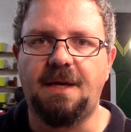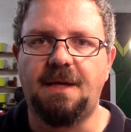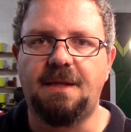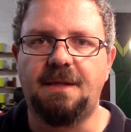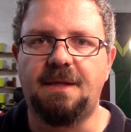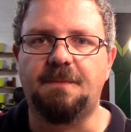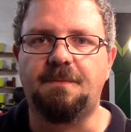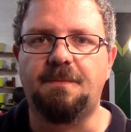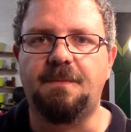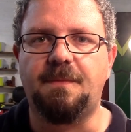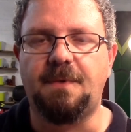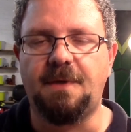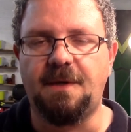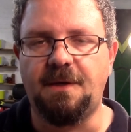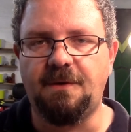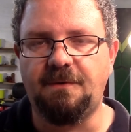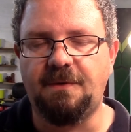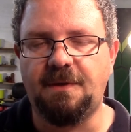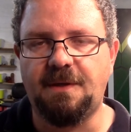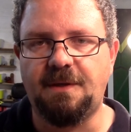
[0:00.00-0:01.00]
that
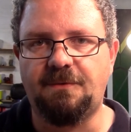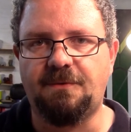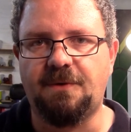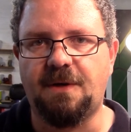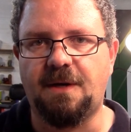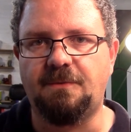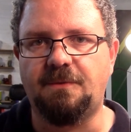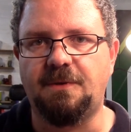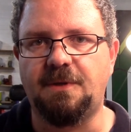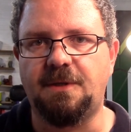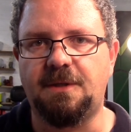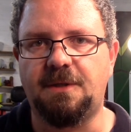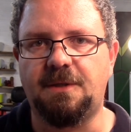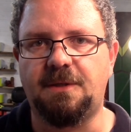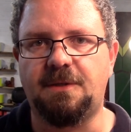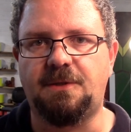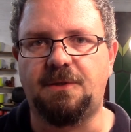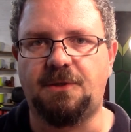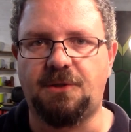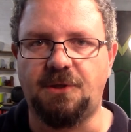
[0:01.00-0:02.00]
even if I
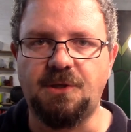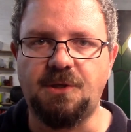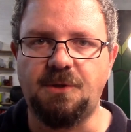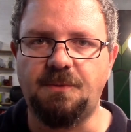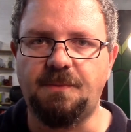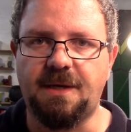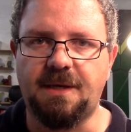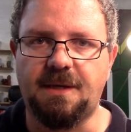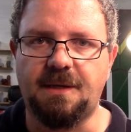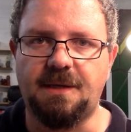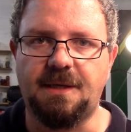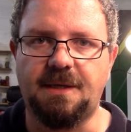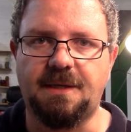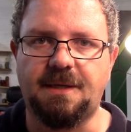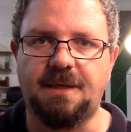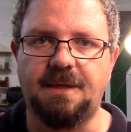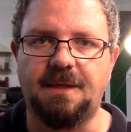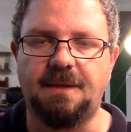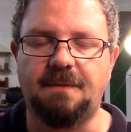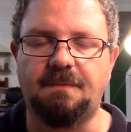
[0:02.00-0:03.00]
were just to make
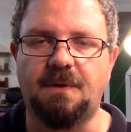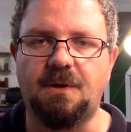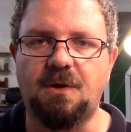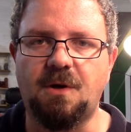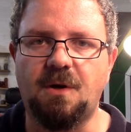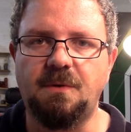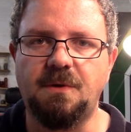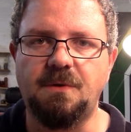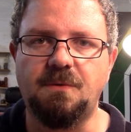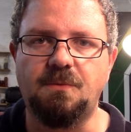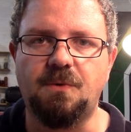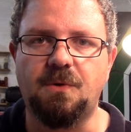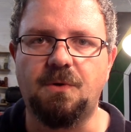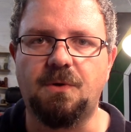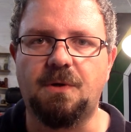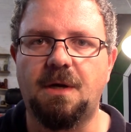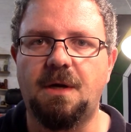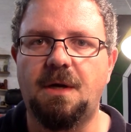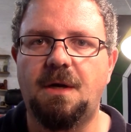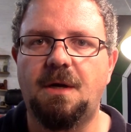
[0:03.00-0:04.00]
like a cobble
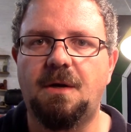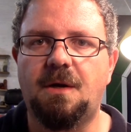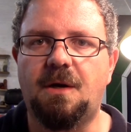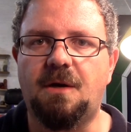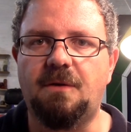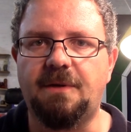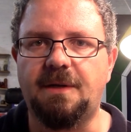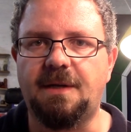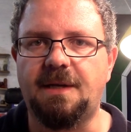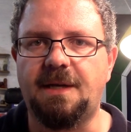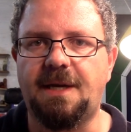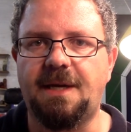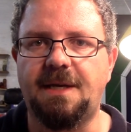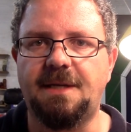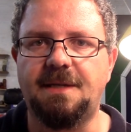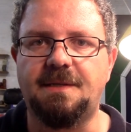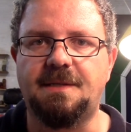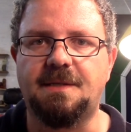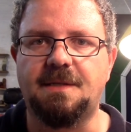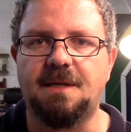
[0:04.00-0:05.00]
walk of little
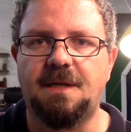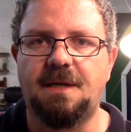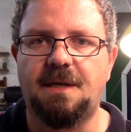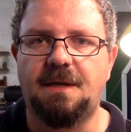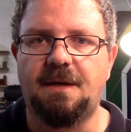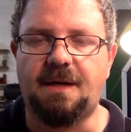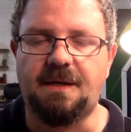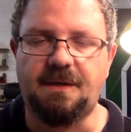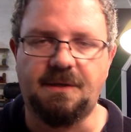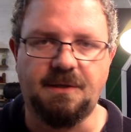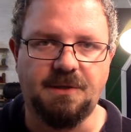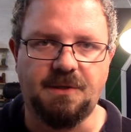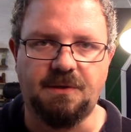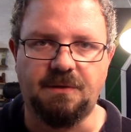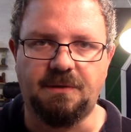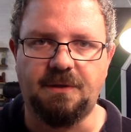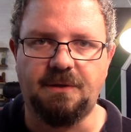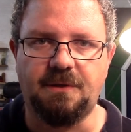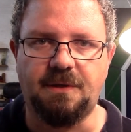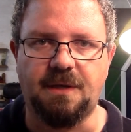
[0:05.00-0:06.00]
heads, I could
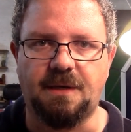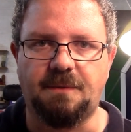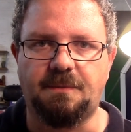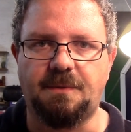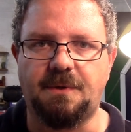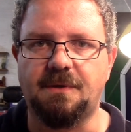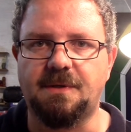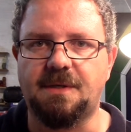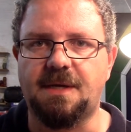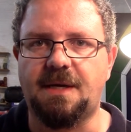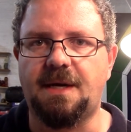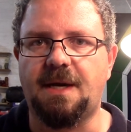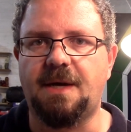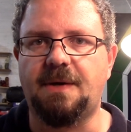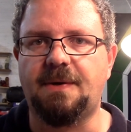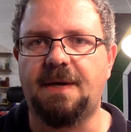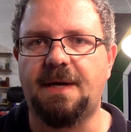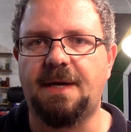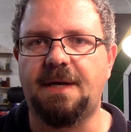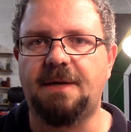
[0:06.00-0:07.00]
still do that because I
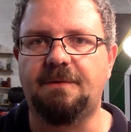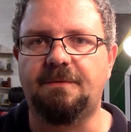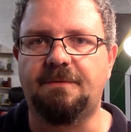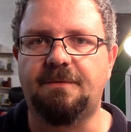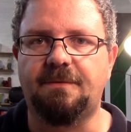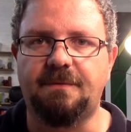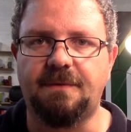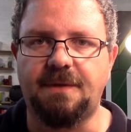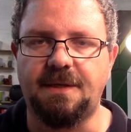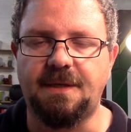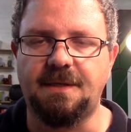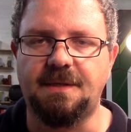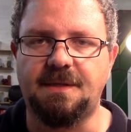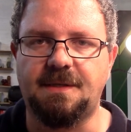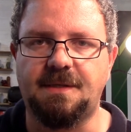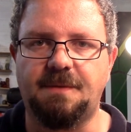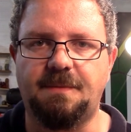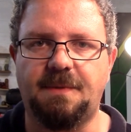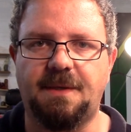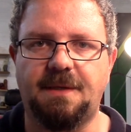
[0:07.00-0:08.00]
now have these
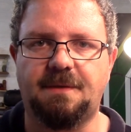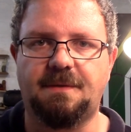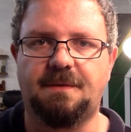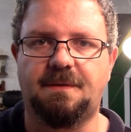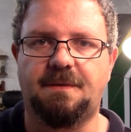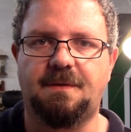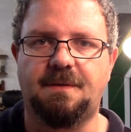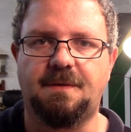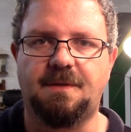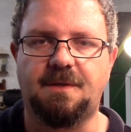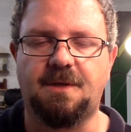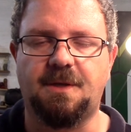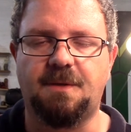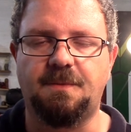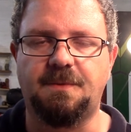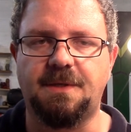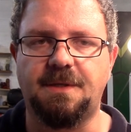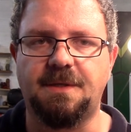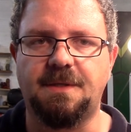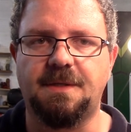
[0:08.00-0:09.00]
cement
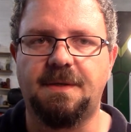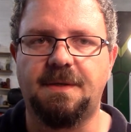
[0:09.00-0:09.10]
sculptures.